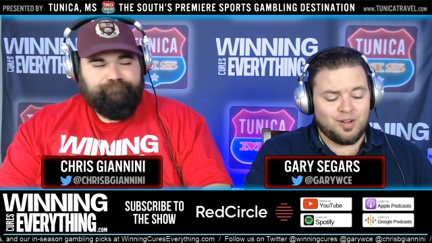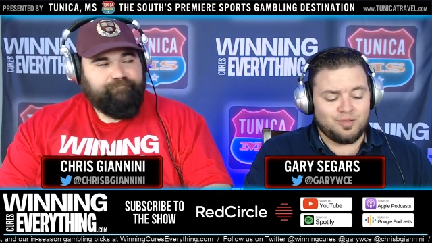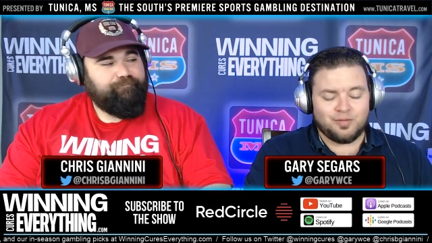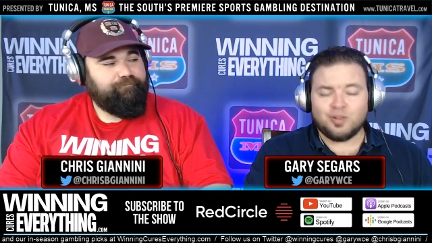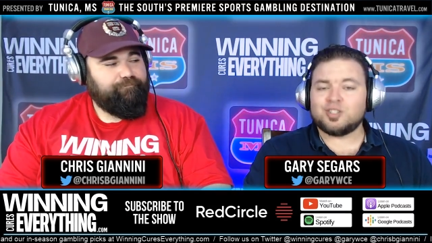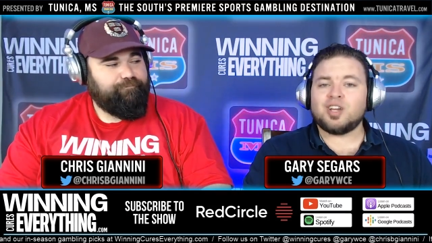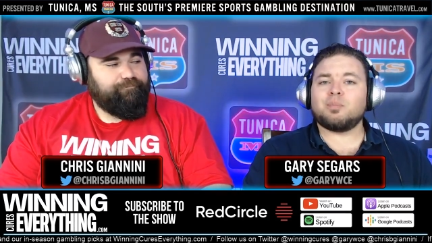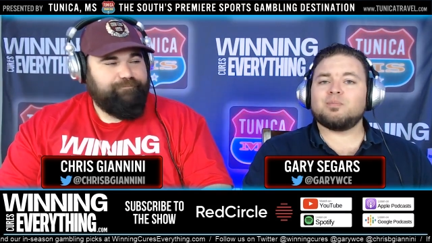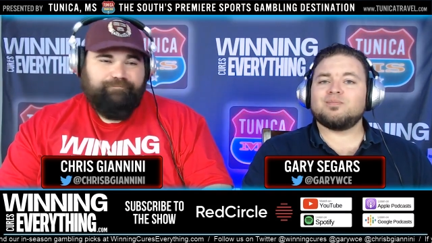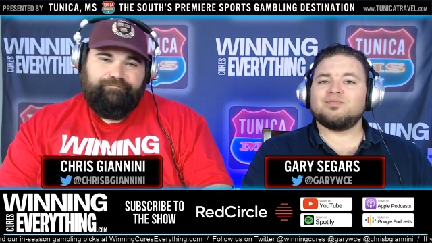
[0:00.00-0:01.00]
Speaker 1: First up,
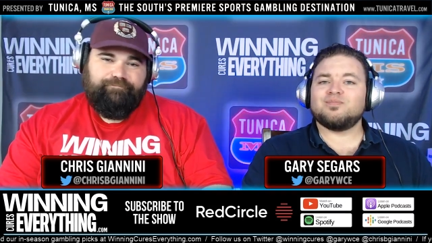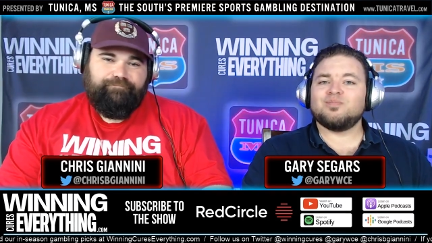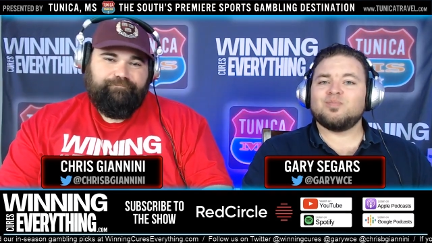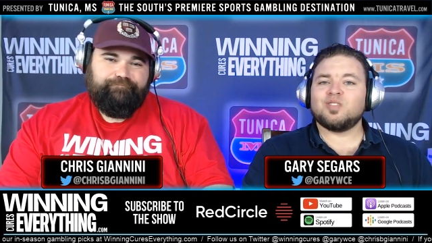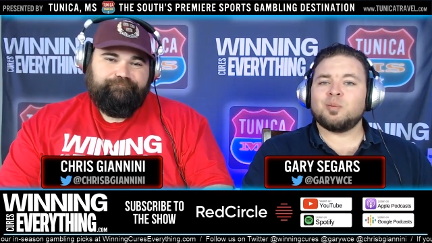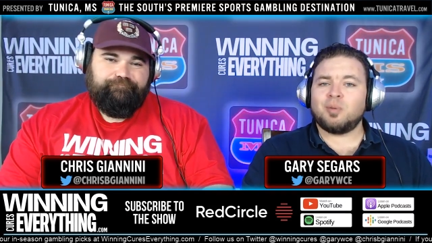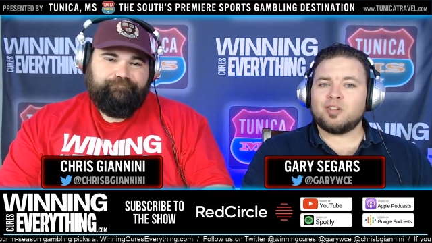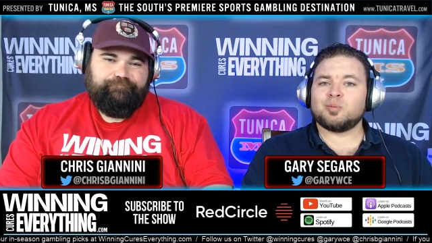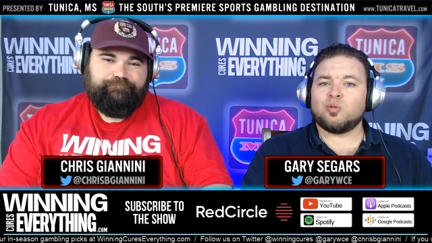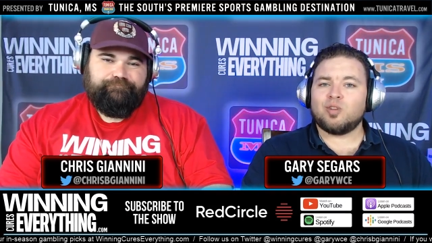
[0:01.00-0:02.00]
the
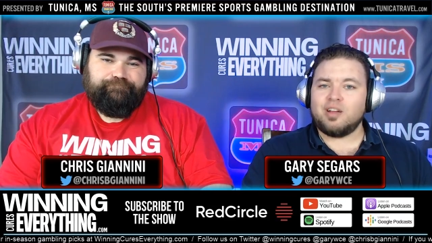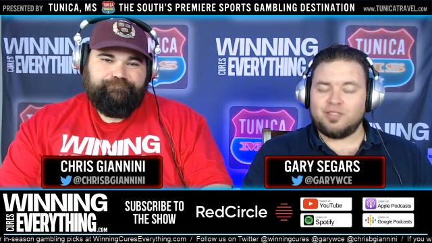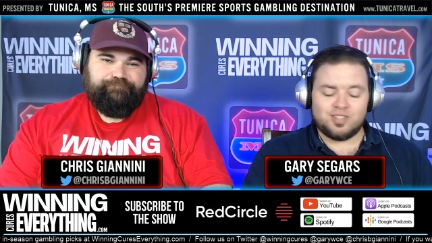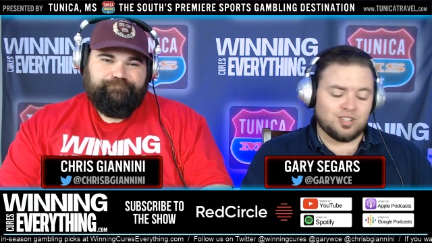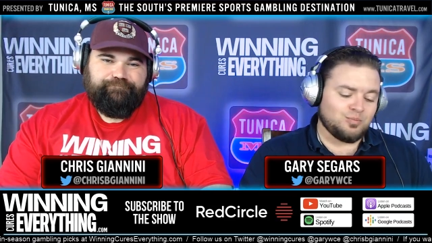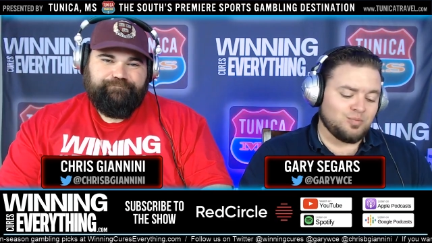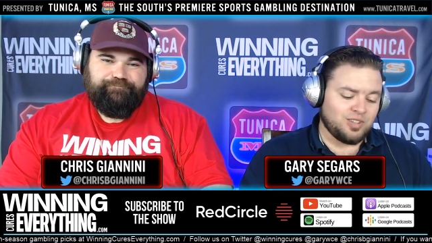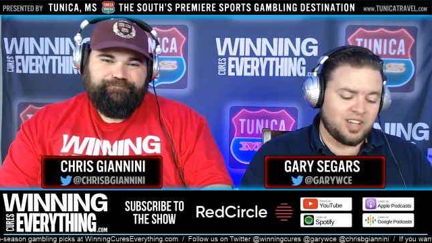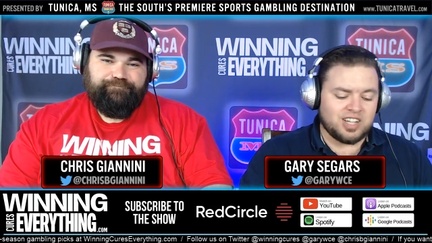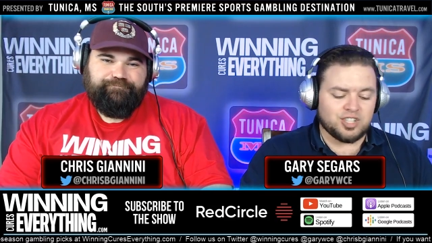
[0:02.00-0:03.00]
Baltimore Ravens.
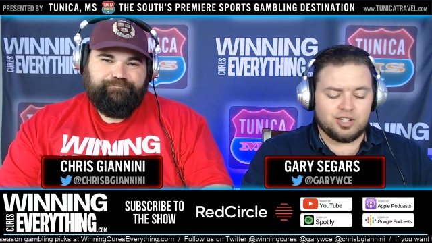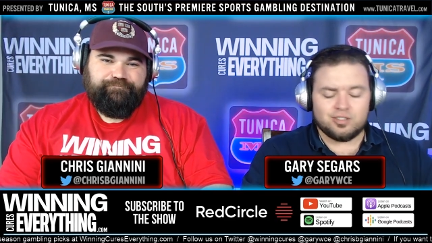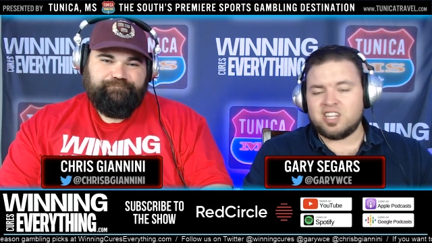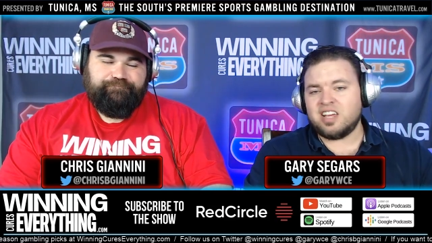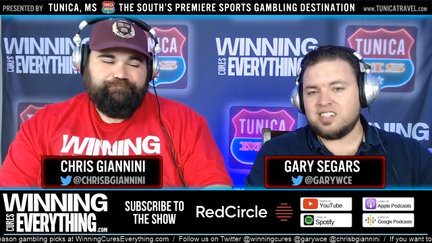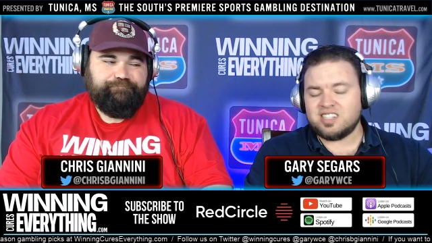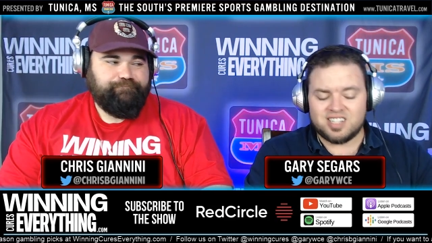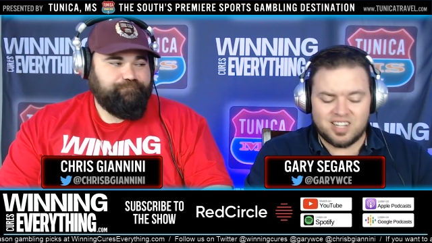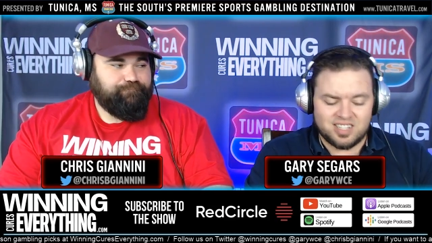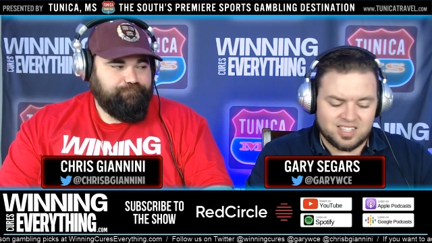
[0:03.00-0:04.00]
Last year,
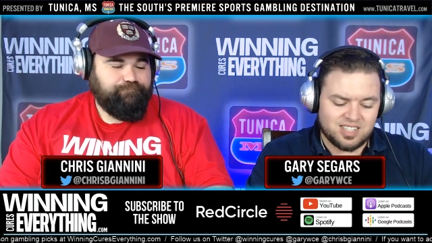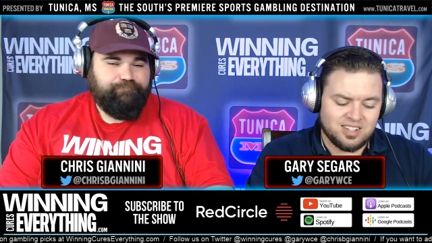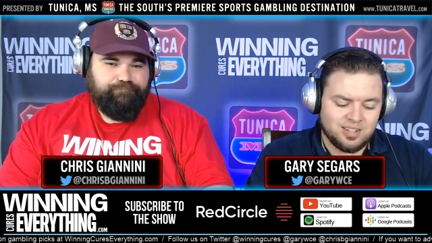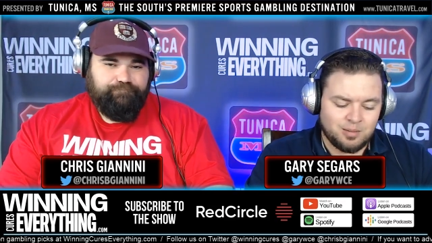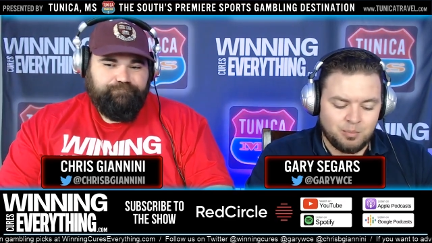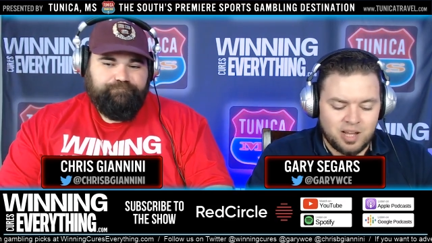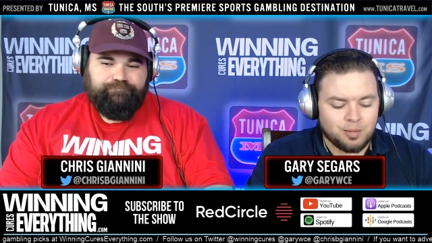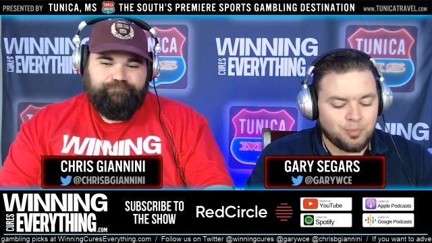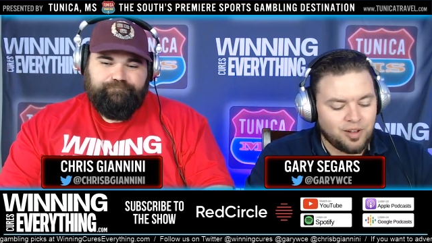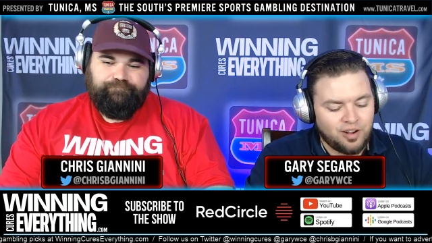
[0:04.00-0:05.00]
10-6, made the
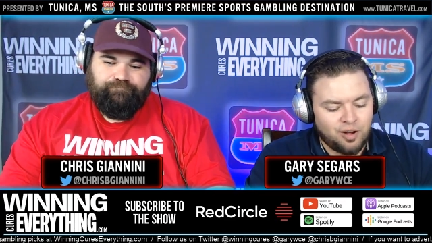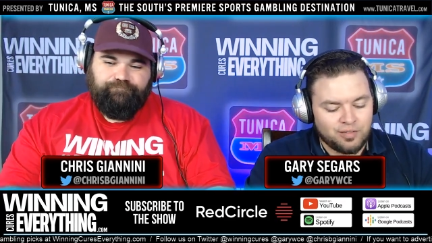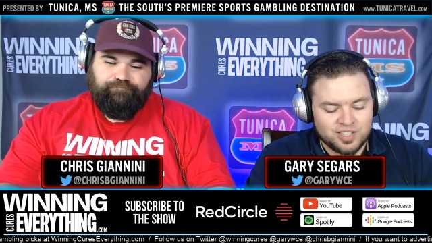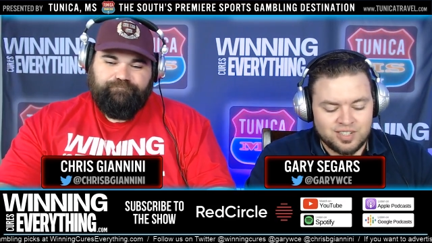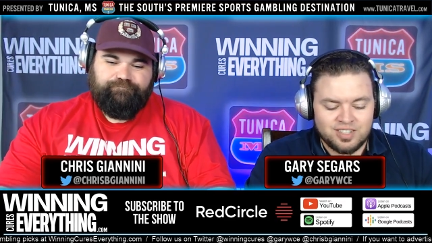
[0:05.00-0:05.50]
playoffs.